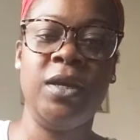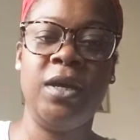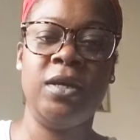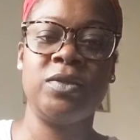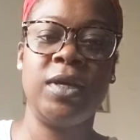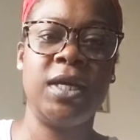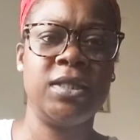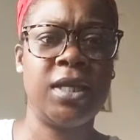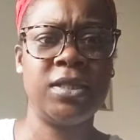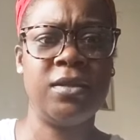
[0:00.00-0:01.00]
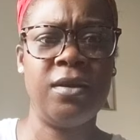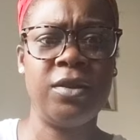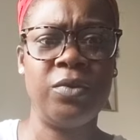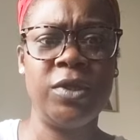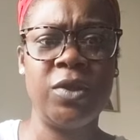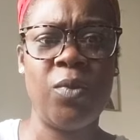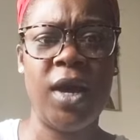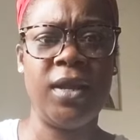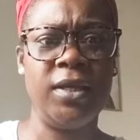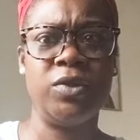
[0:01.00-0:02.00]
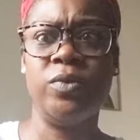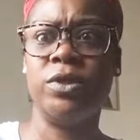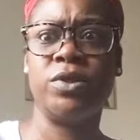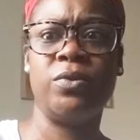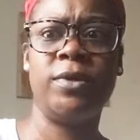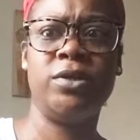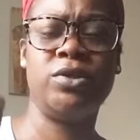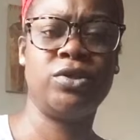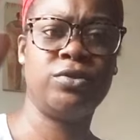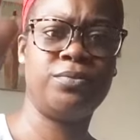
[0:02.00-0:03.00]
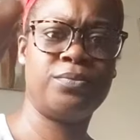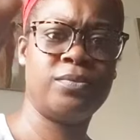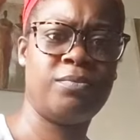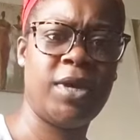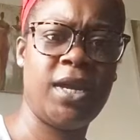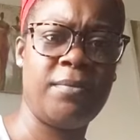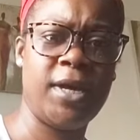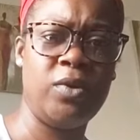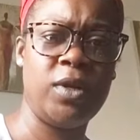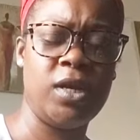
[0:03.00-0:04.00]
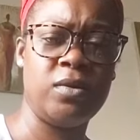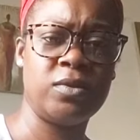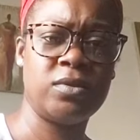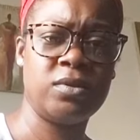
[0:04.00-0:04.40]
So I guess that's another reason why I like doing it so much, painting my own nails,